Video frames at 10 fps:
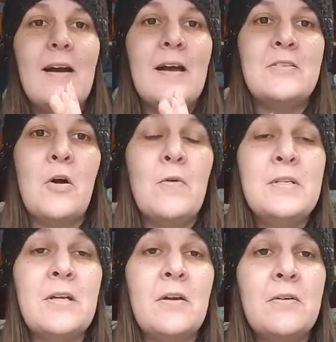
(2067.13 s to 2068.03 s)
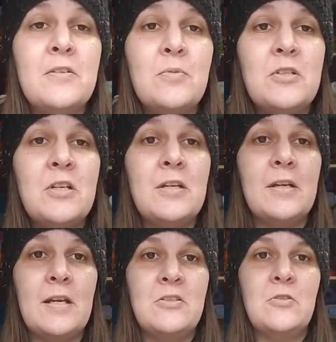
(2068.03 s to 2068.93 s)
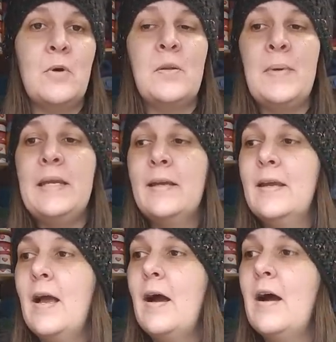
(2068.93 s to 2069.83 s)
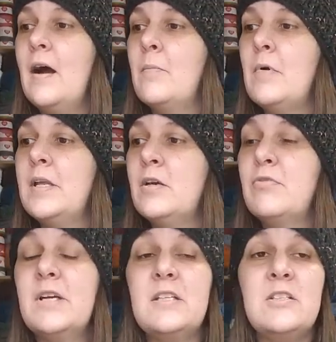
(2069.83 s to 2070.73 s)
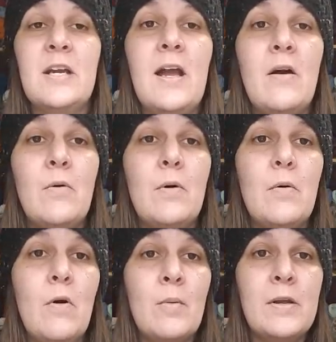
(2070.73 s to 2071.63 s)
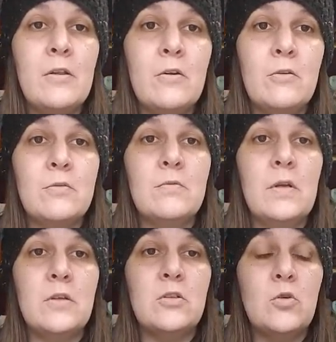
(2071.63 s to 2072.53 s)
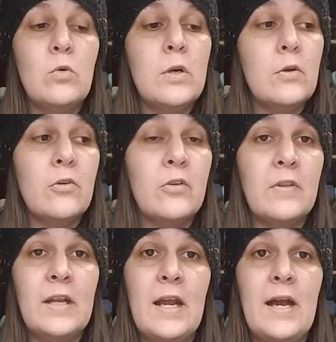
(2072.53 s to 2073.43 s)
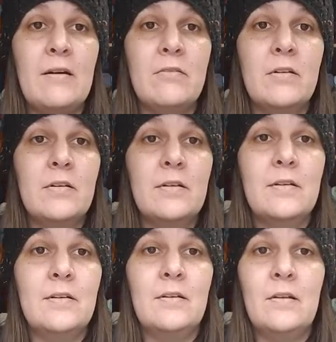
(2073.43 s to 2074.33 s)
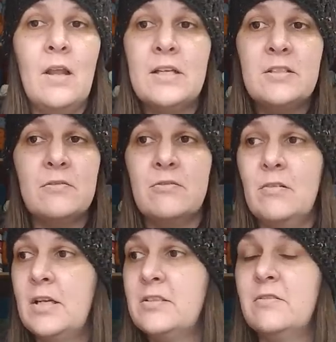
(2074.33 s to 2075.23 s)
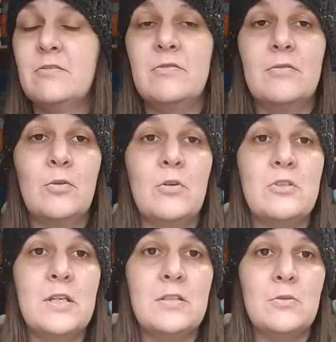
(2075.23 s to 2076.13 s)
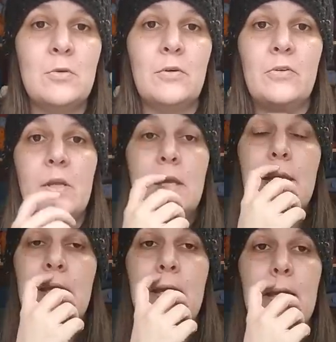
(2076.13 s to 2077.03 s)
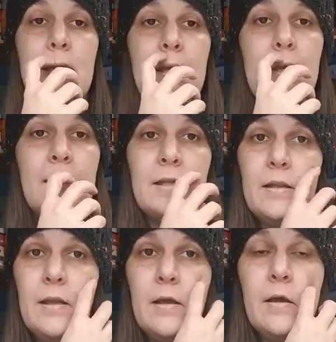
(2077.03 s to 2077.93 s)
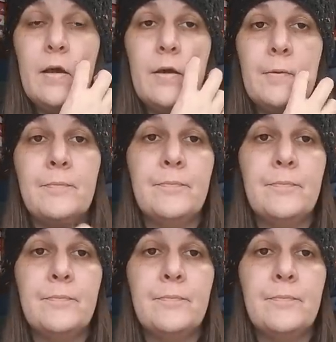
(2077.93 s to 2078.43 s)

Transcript: As always, I always appreciate you guys joining me. Um, and don't forget to check out all my other uh, tutorials that I have. Lots of, lots of crochet tutorials. And, uh,